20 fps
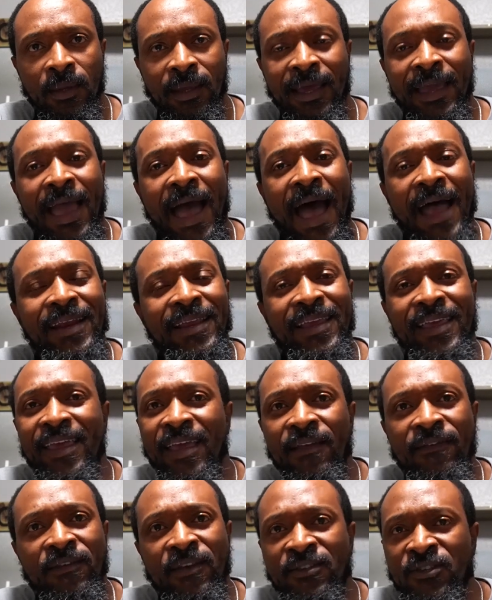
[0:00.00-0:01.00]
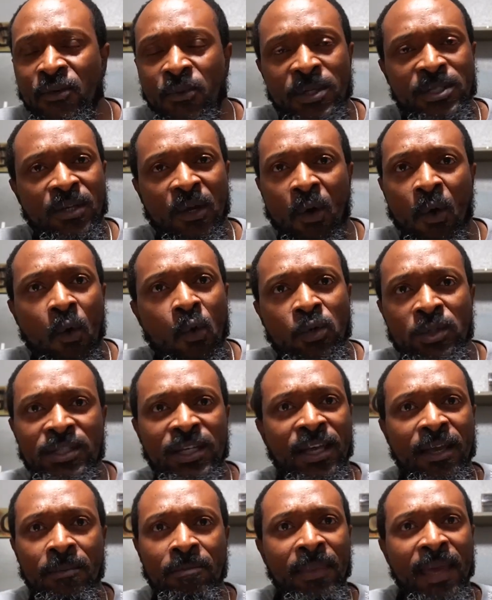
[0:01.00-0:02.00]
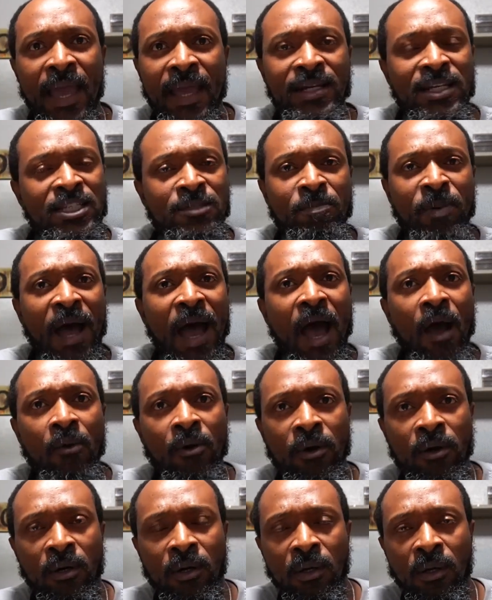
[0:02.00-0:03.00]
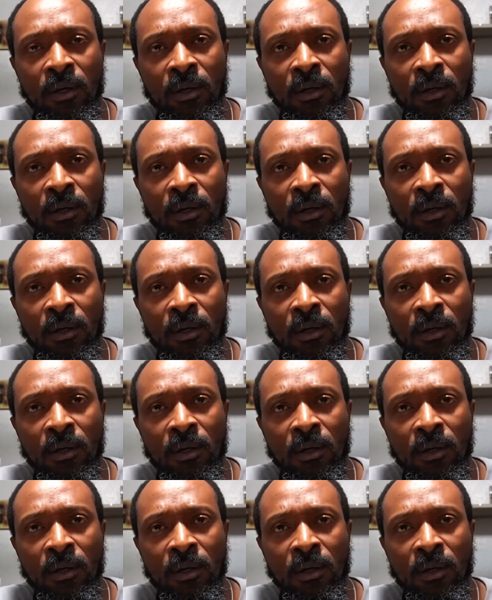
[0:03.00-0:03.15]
God gives it to his own to command his power.